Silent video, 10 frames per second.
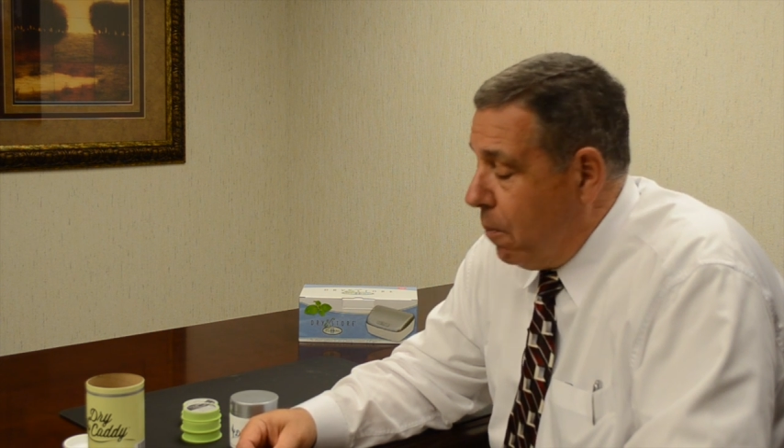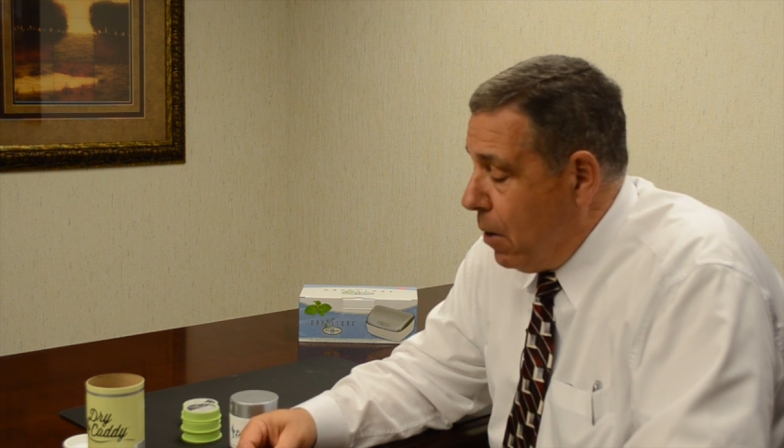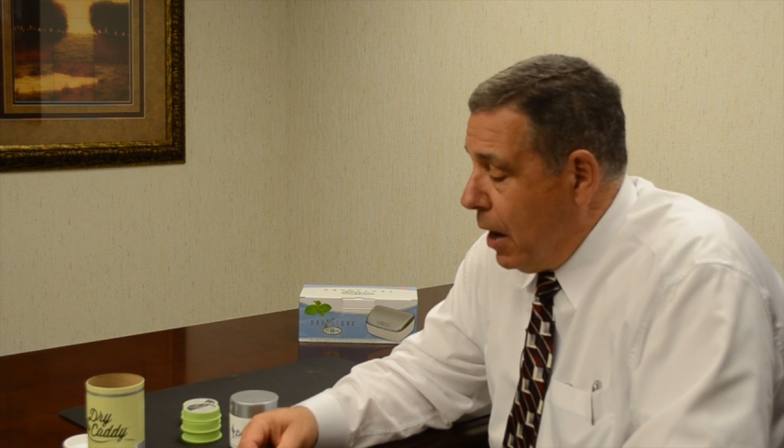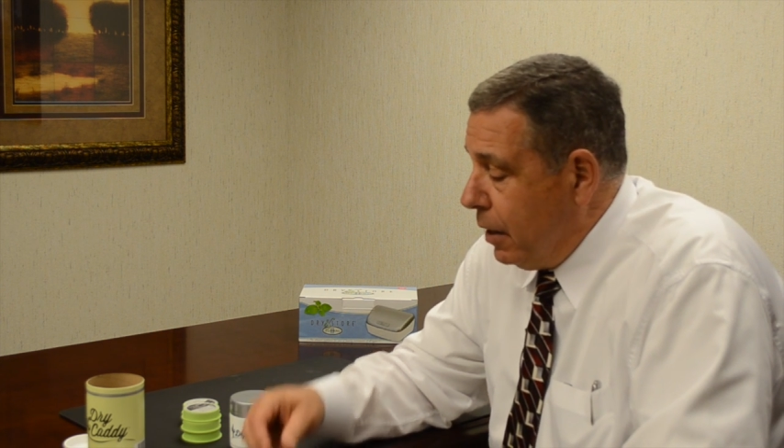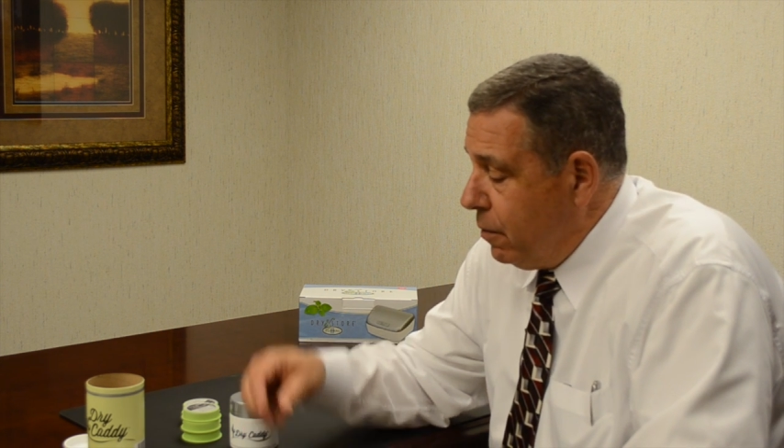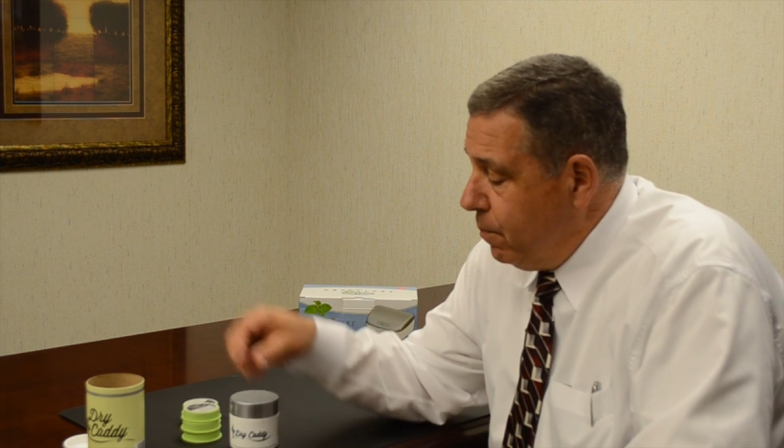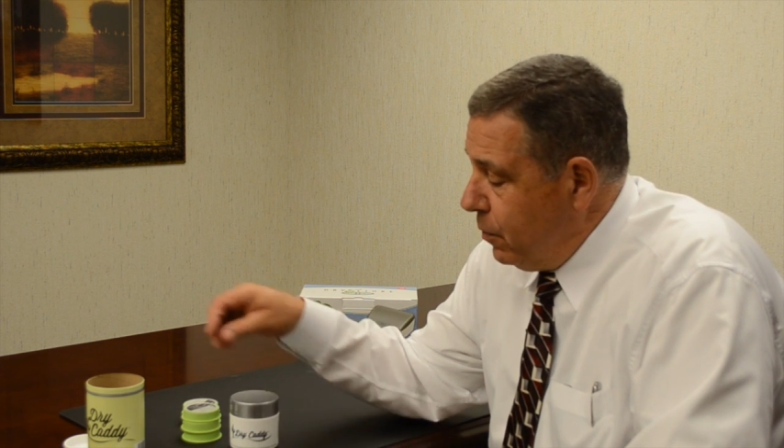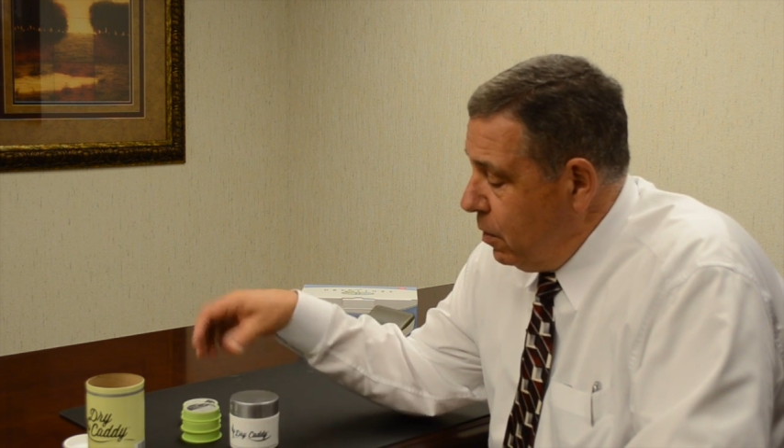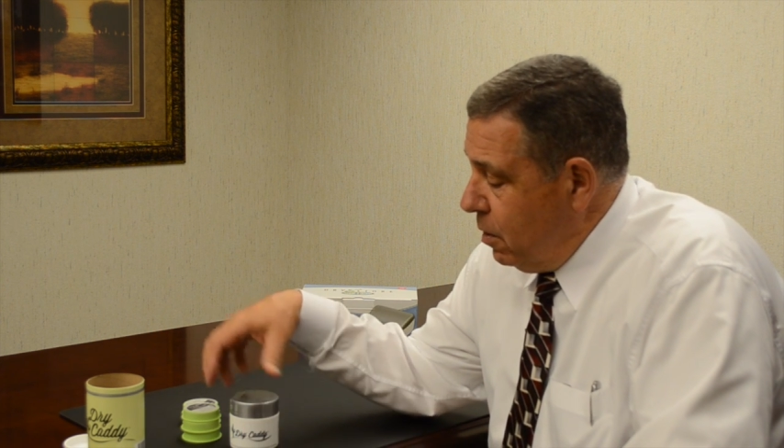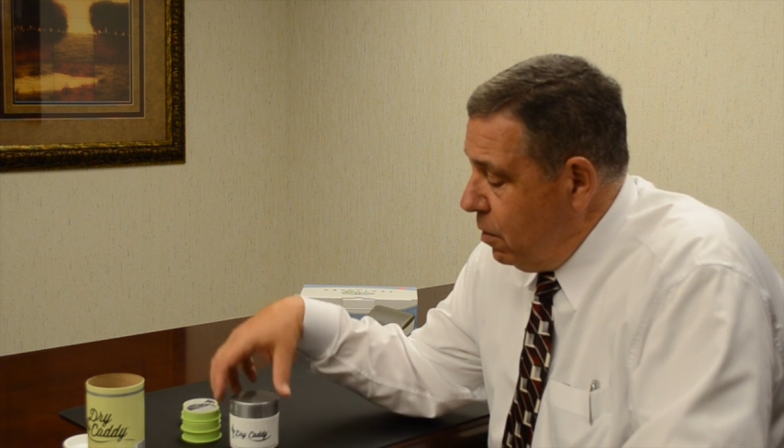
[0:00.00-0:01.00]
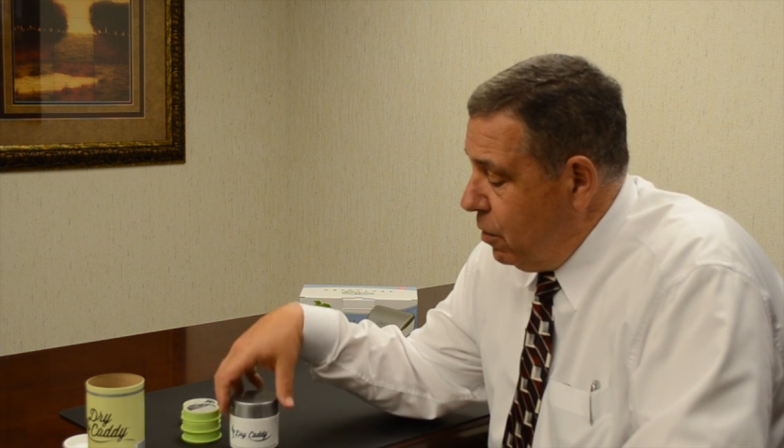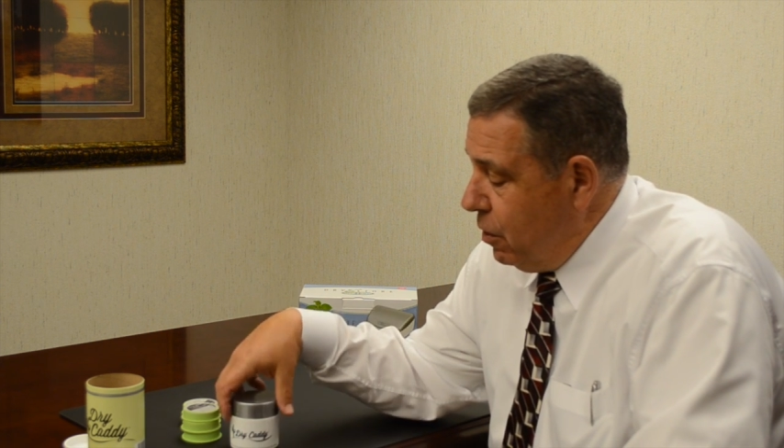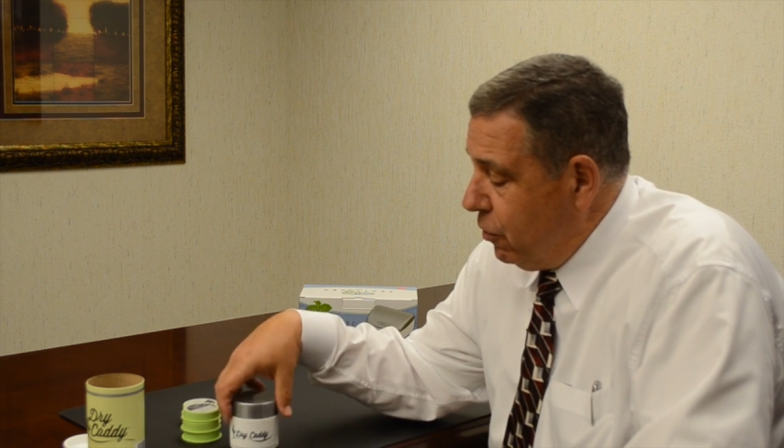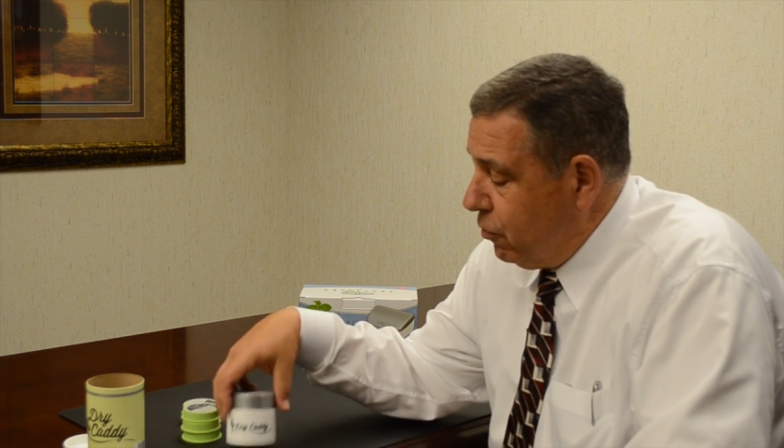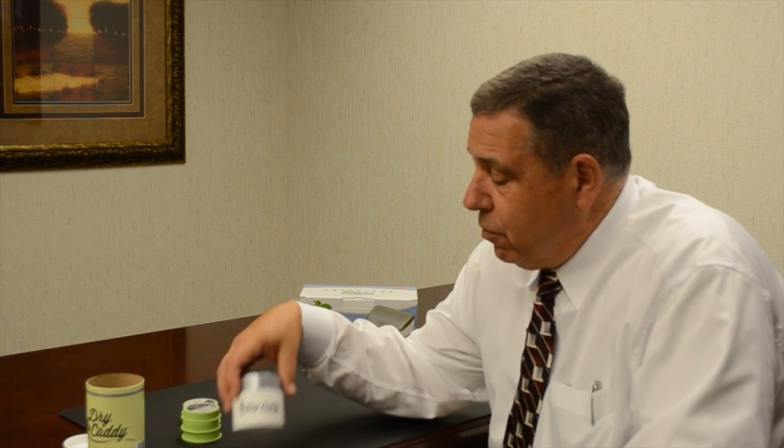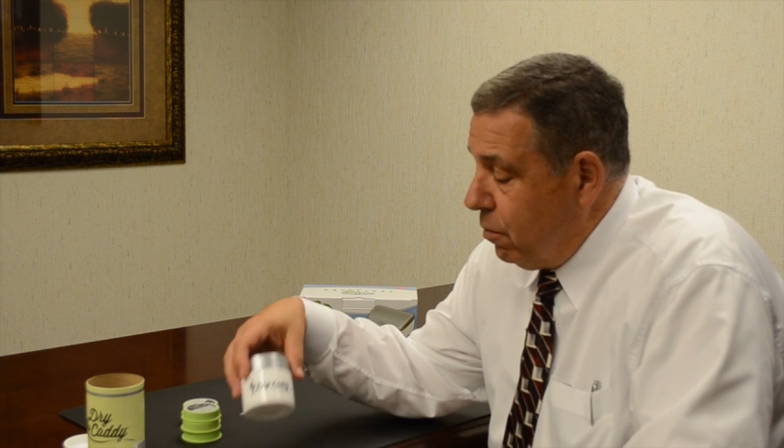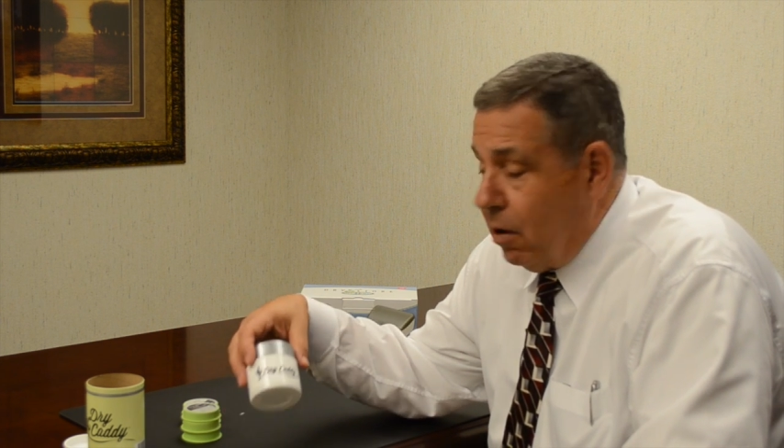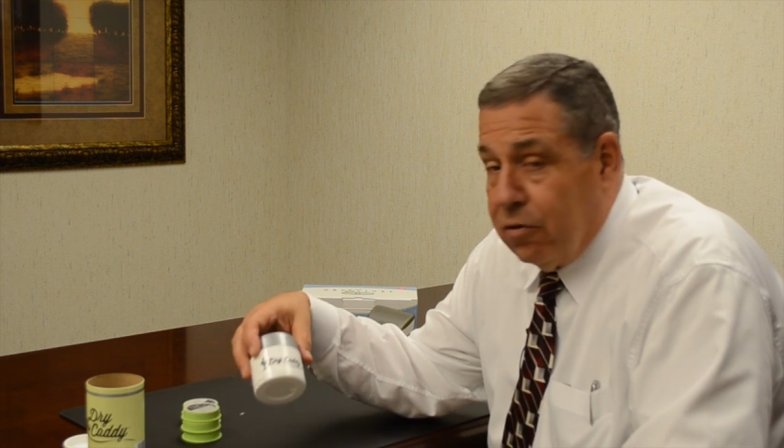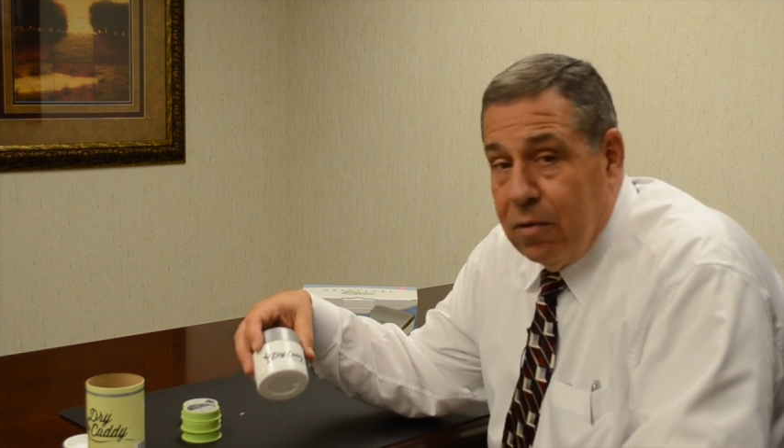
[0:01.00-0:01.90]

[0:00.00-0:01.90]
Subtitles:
Our product, the disc,